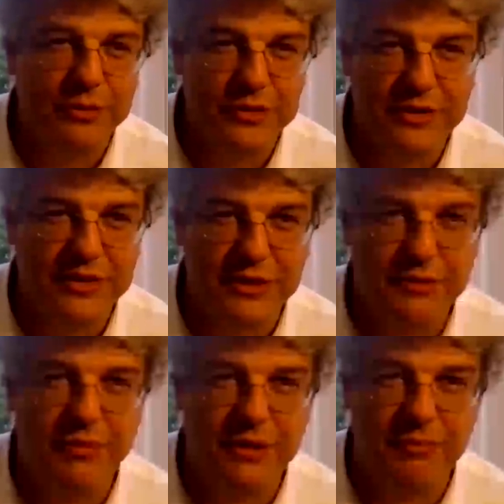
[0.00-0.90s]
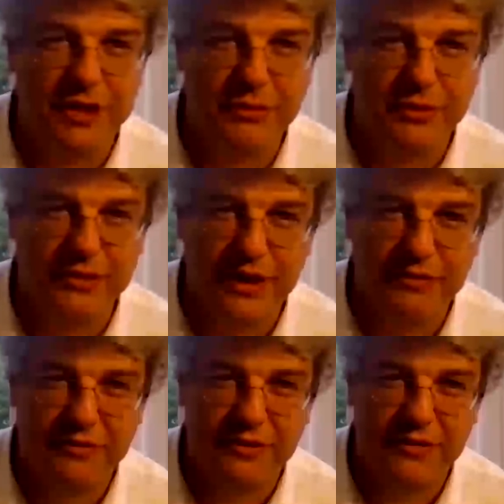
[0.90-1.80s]
people should just be much more
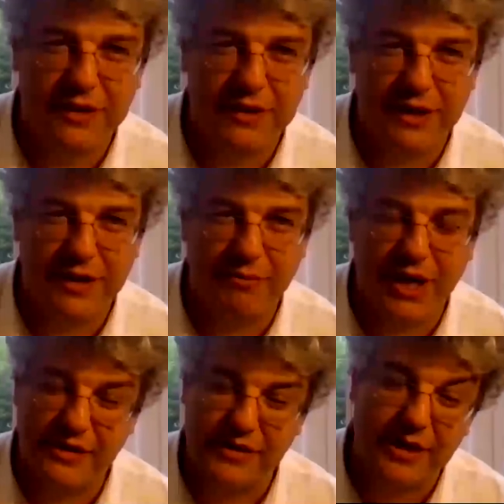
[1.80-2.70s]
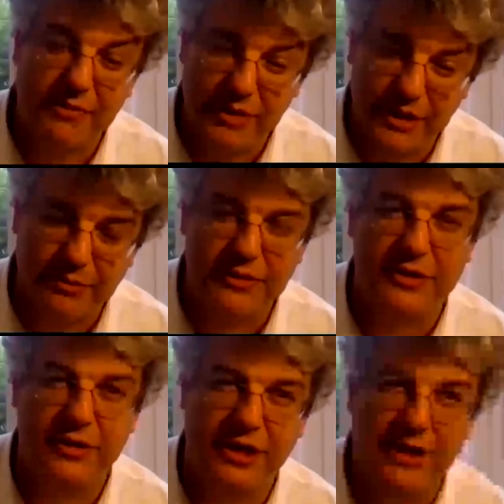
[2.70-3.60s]
careful. And young
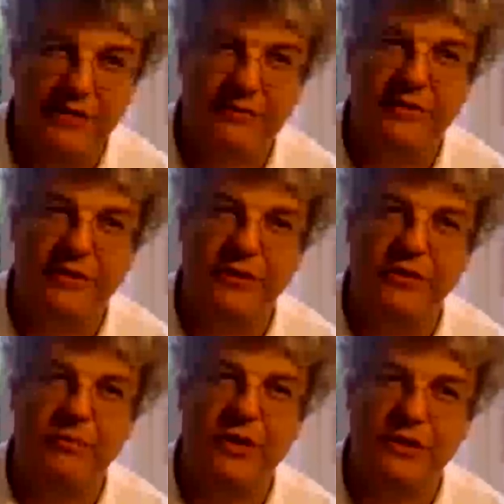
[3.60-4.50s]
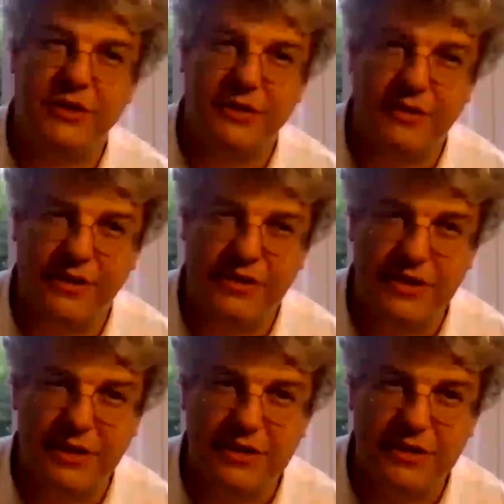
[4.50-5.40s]
people should be careful not to pass on the
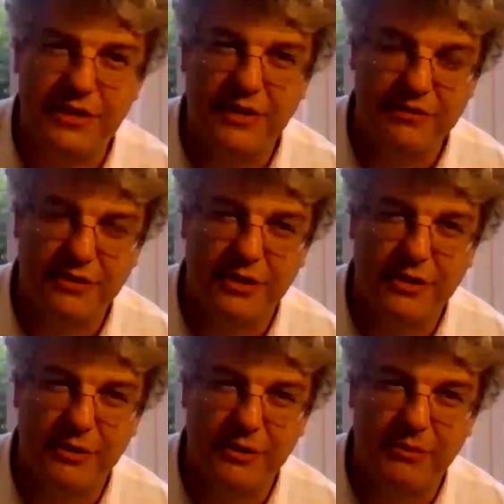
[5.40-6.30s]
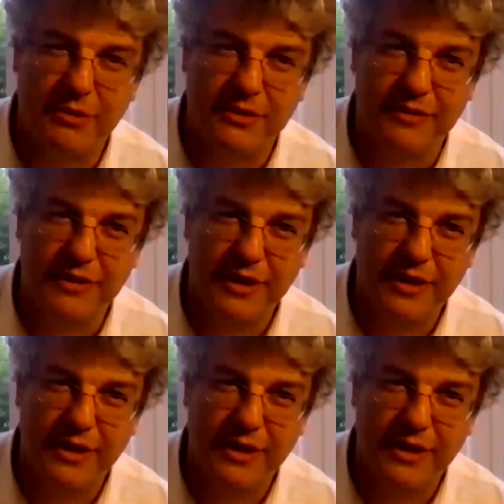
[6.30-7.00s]
disease to older people.